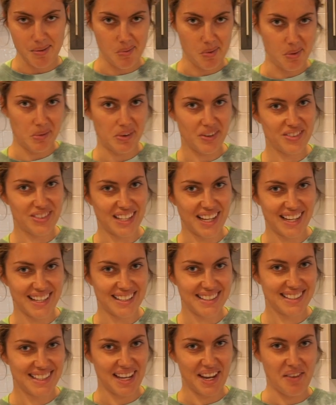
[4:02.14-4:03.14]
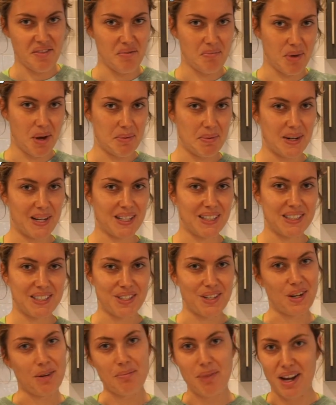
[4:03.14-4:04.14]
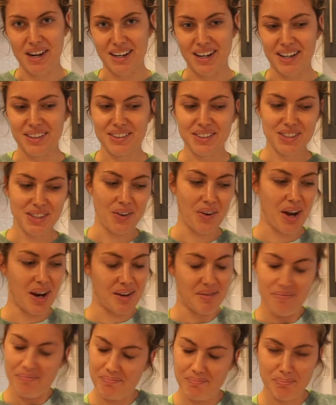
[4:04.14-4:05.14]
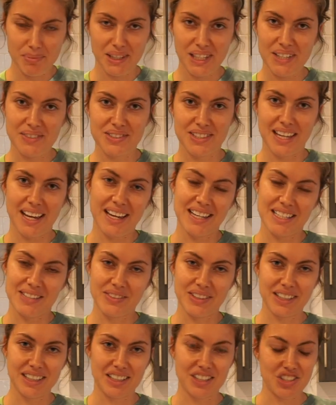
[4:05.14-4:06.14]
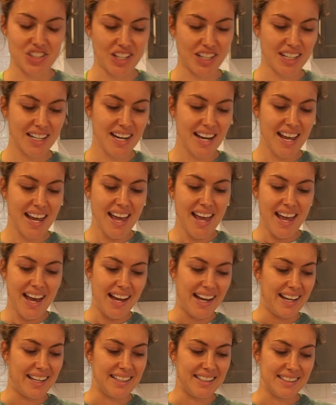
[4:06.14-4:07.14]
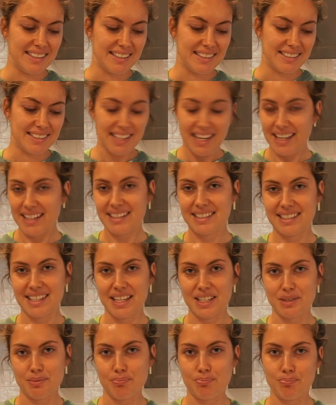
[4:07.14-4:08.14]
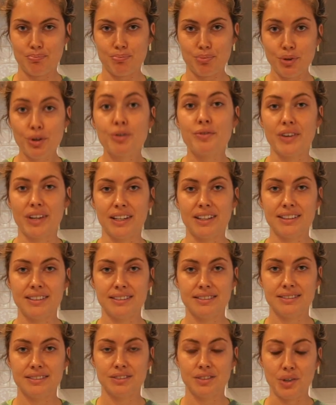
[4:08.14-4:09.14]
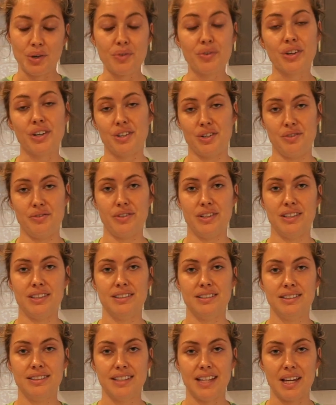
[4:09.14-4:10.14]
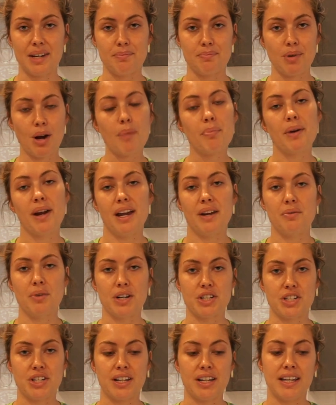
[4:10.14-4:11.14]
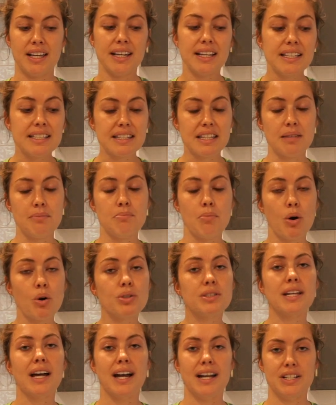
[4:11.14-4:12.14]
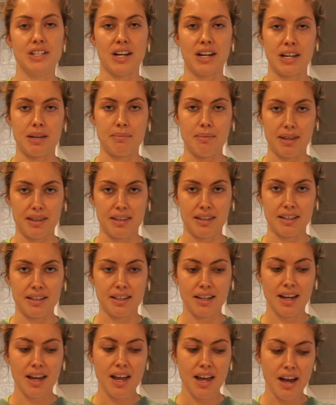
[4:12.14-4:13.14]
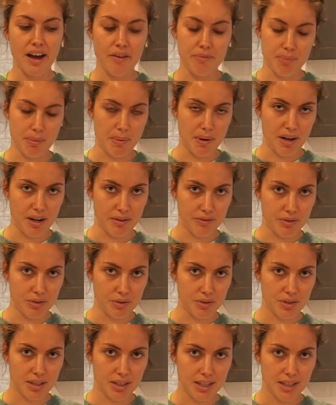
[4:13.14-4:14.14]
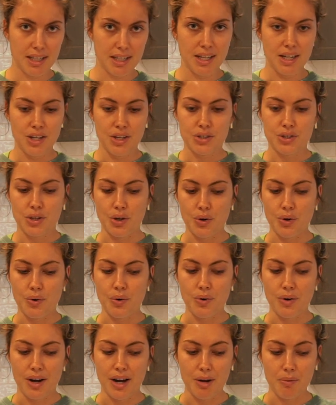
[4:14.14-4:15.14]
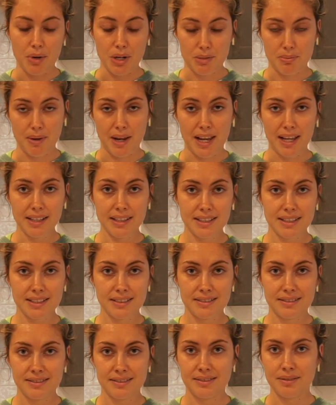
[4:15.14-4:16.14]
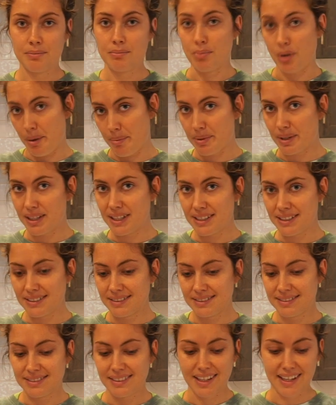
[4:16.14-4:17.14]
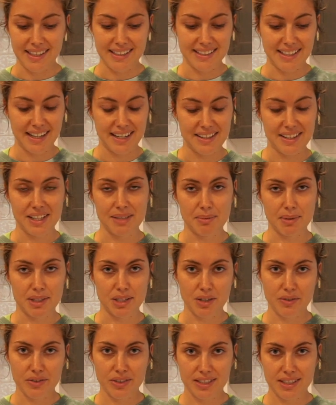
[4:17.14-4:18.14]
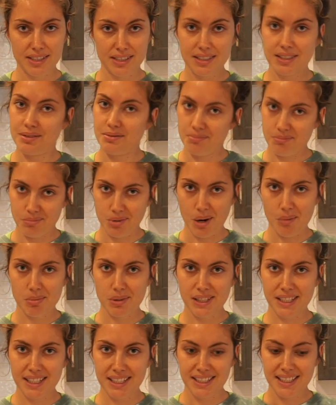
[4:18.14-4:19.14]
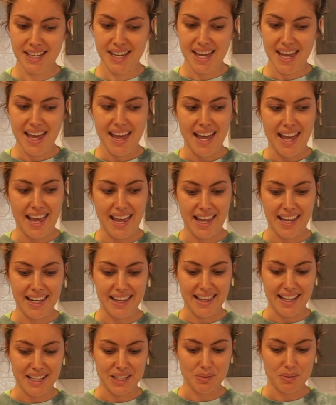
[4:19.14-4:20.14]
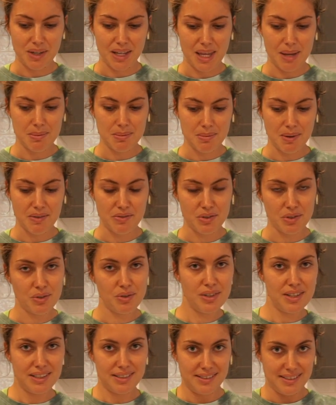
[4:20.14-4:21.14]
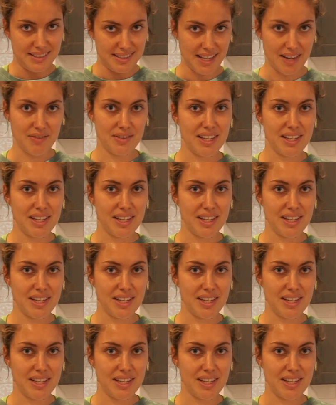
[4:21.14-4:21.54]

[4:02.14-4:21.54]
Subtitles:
a woman of science. I have a biomedical engineering background, so I believe scientific literature, and science has proven over and over that proper hand washing is the most hygienic method of preparing food. So I wash my hands properly, I sanitize my surfaces properly, and that's what keeps my food safe to